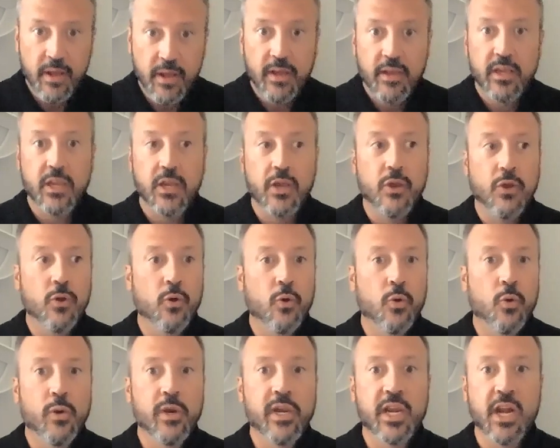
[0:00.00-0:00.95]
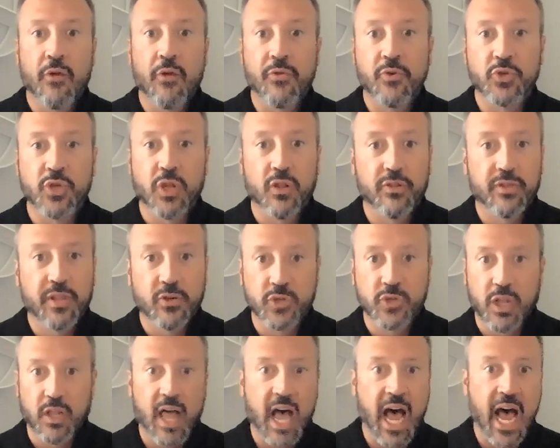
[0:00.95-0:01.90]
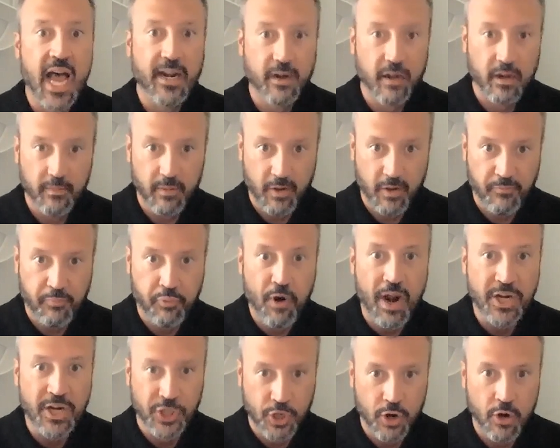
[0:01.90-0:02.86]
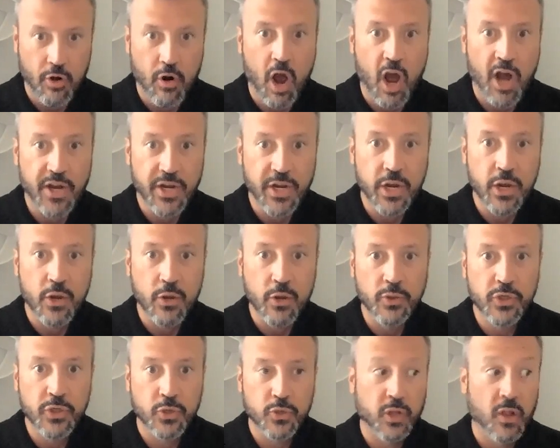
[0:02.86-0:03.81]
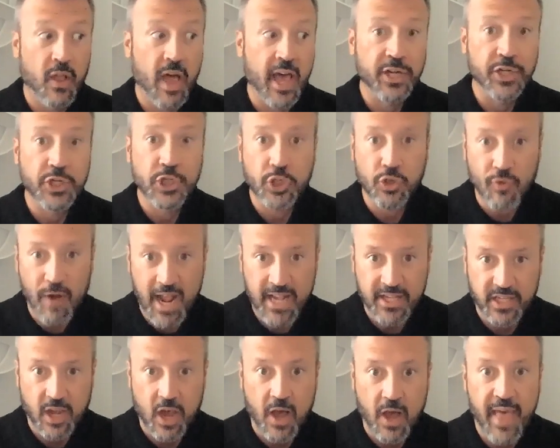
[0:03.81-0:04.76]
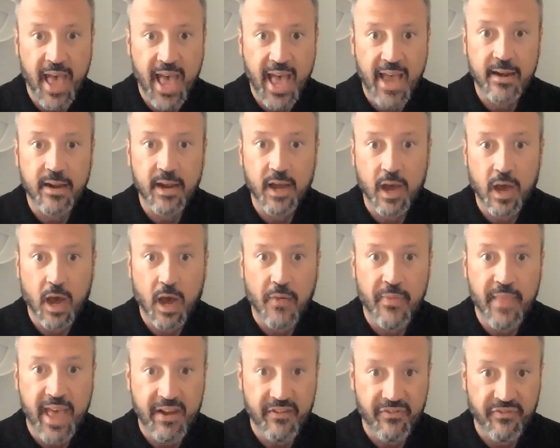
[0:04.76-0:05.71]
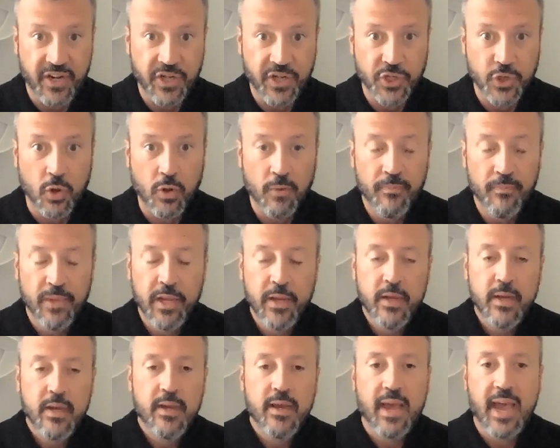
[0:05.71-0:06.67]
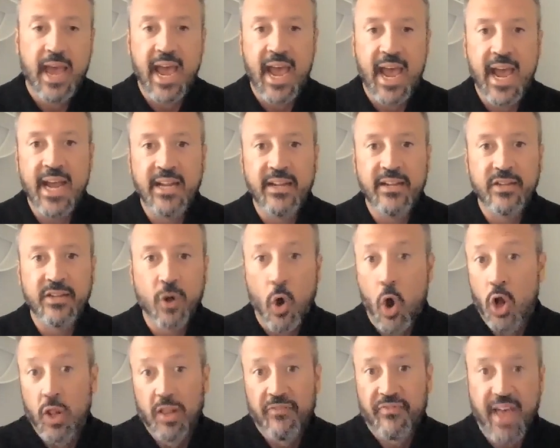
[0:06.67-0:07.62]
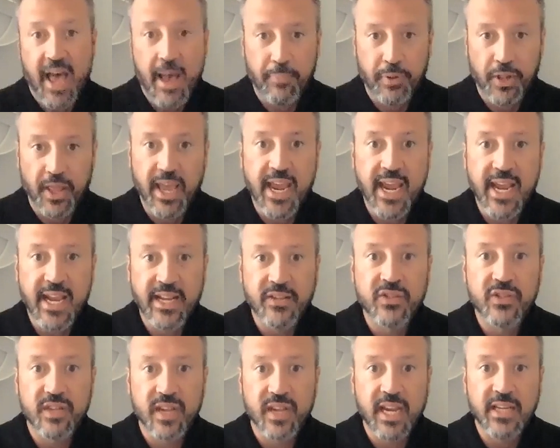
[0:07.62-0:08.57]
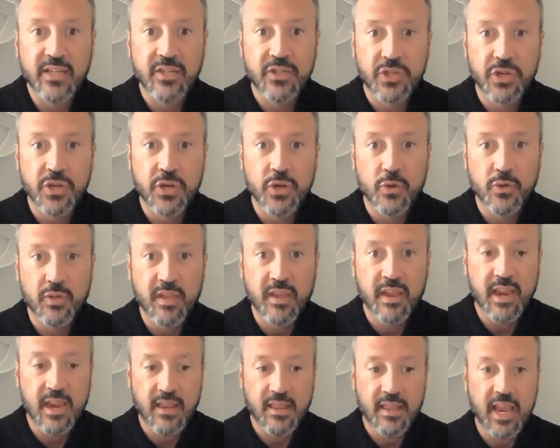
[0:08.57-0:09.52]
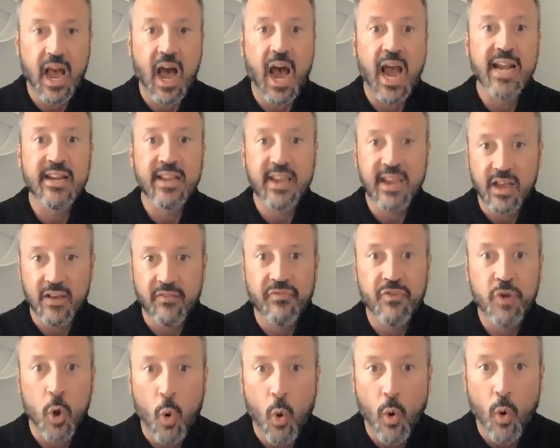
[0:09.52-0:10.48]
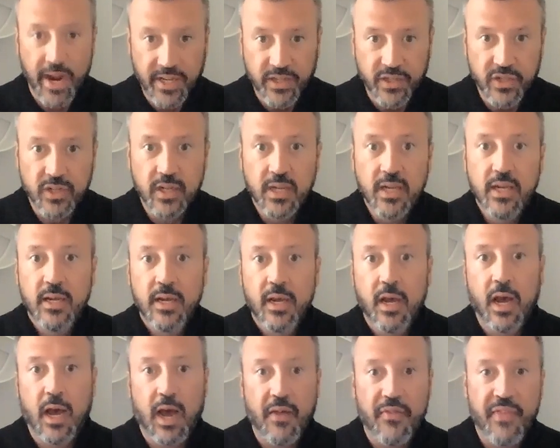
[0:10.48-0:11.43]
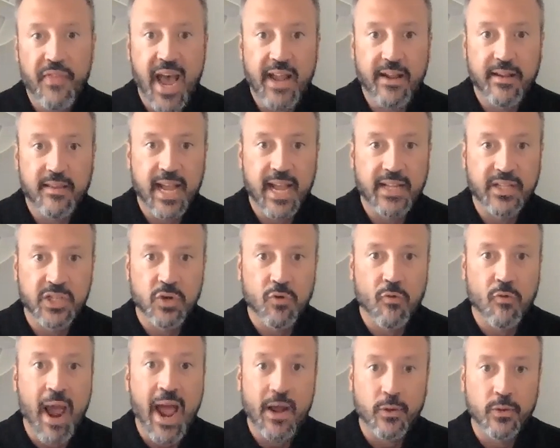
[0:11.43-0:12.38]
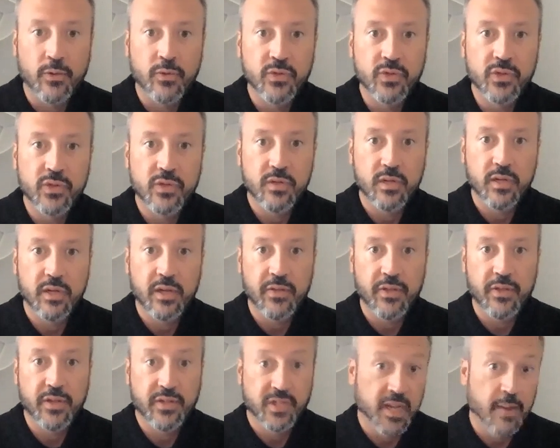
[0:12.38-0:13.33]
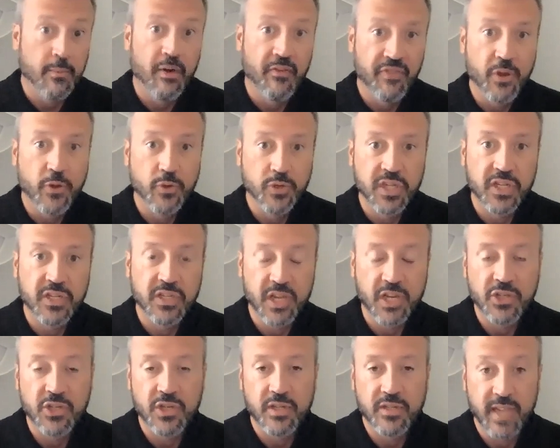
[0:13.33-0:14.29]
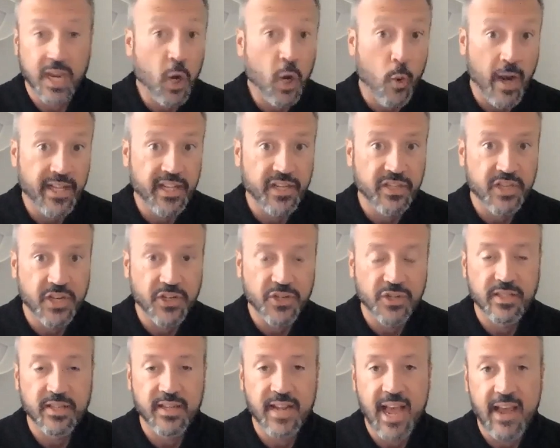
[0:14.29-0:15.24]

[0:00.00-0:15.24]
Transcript: there's a lot of pressure on you. So there's a lot of stress on that official. And all of that plays into the idea of noise that surrounds some of those decisions and quick decisions